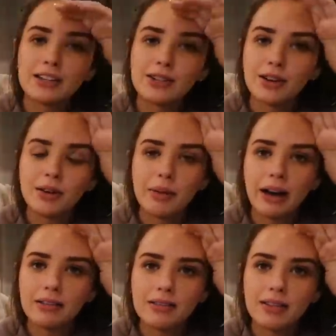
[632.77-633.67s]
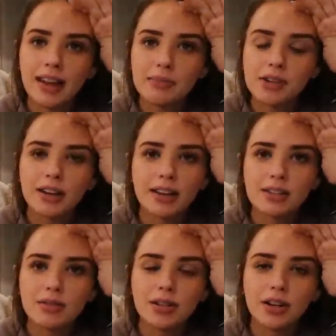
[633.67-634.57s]
a joke about Gabe turning
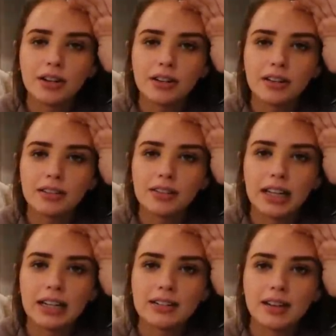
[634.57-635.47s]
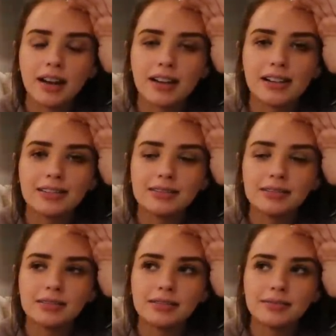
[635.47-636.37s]
into a dog. I just can't.
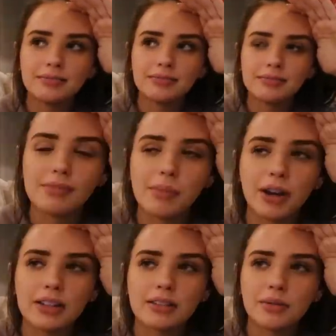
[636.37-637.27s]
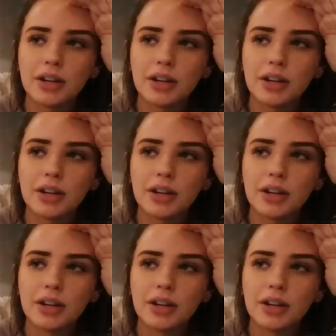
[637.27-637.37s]
My brain's not